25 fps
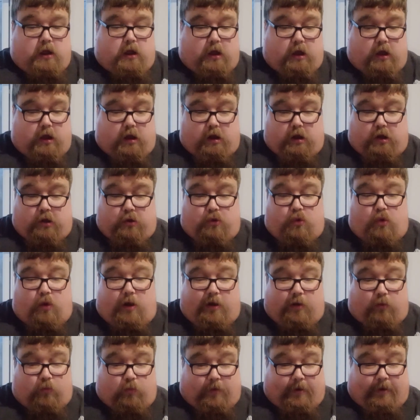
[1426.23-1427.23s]

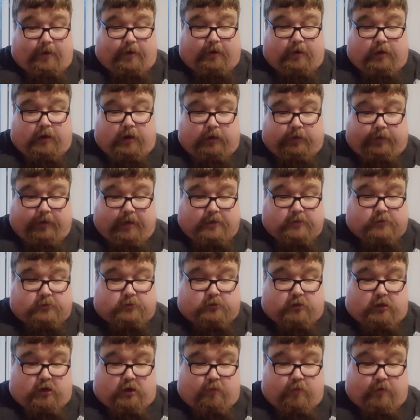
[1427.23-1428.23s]
Nightwing, guest
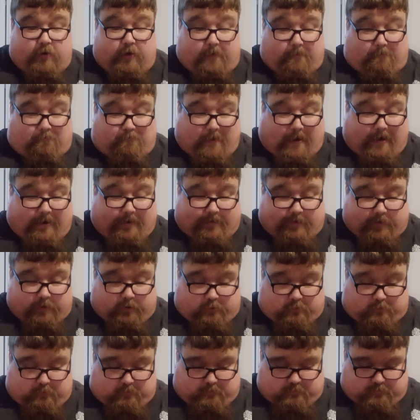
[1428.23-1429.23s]
starring a
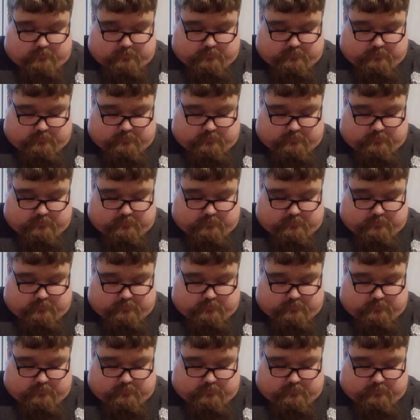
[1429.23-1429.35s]
Batgirl.